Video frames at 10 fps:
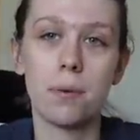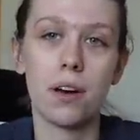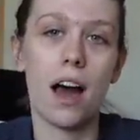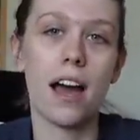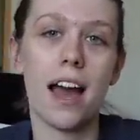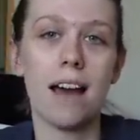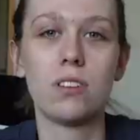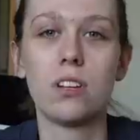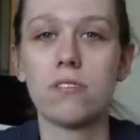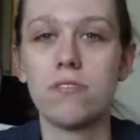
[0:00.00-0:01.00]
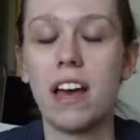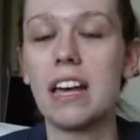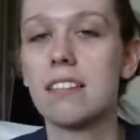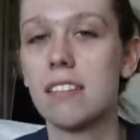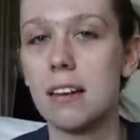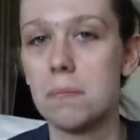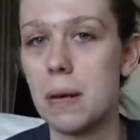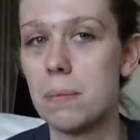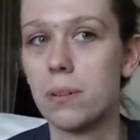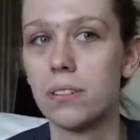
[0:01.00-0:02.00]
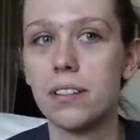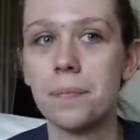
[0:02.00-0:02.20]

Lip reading: but I have a lot of faith in people,